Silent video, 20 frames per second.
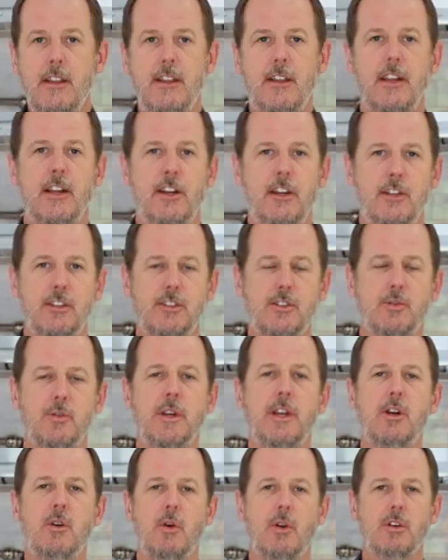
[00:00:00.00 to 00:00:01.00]
You're gonna use
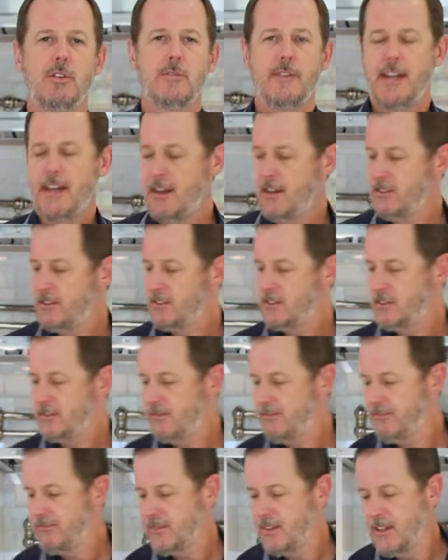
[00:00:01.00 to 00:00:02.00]
3/4 ounce
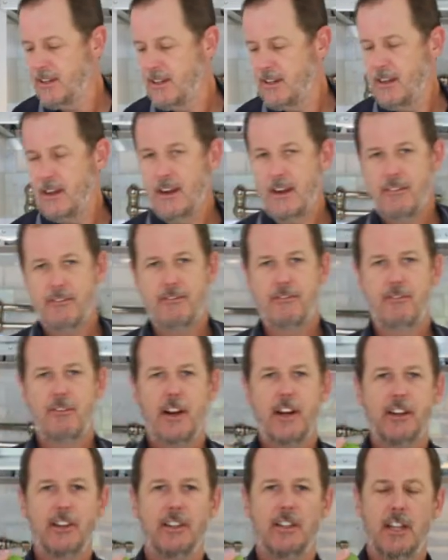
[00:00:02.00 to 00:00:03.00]
of
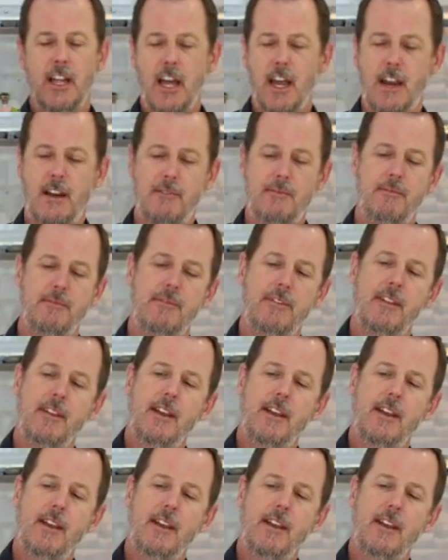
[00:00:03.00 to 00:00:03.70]
fresh lime.